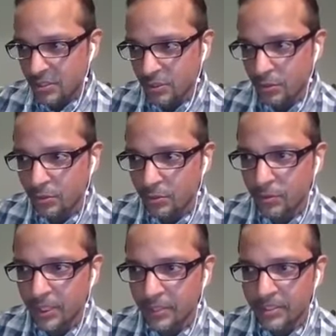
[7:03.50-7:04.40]

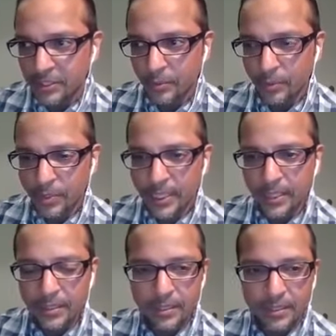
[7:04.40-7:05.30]
to our singer
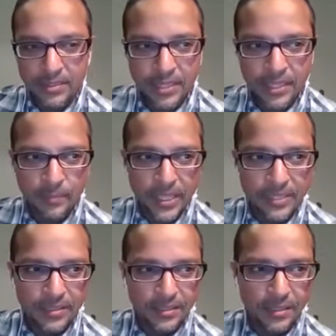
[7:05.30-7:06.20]
Brian and said
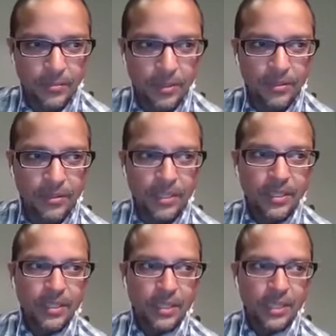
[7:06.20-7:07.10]
basically, well,
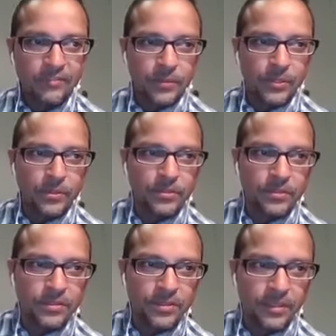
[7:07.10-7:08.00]
if the
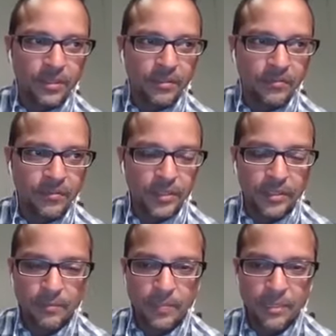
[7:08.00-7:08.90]
producers of
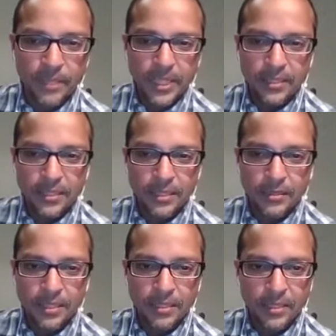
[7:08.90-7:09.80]
the Big Bang
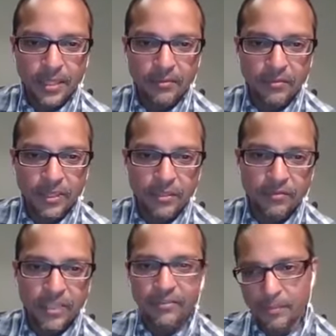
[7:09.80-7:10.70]
Theory can have their
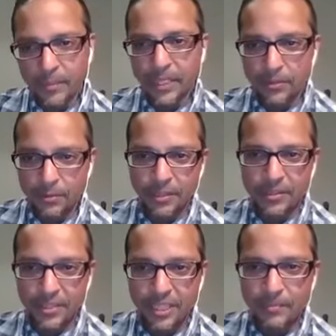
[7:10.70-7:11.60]
favorite band do the
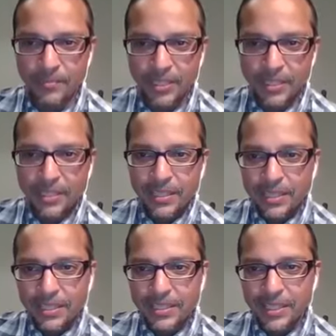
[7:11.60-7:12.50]
theme,
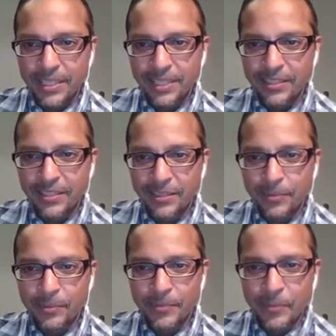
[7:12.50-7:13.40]
then
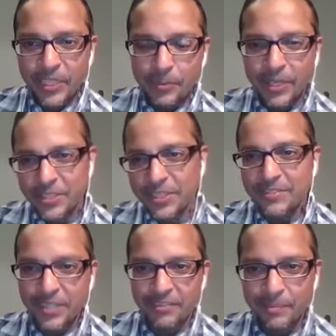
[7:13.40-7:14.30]
he wants his
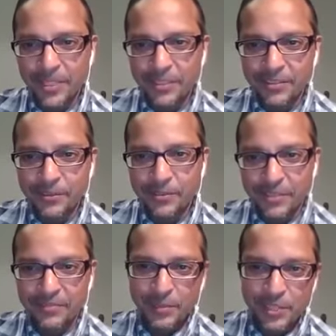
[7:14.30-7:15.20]
favorite band to do the
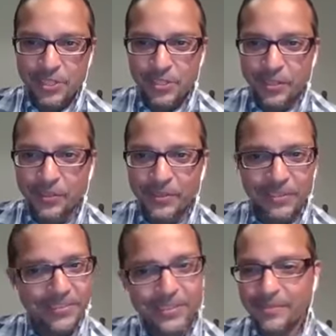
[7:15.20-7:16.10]
theme for his show. I
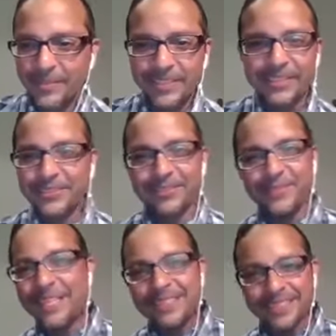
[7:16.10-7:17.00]
was like, that's
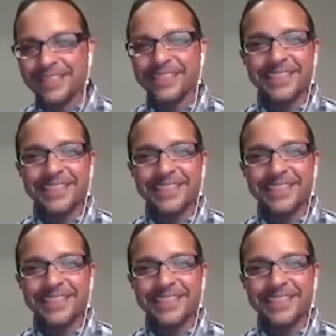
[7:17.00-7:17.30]
amazing.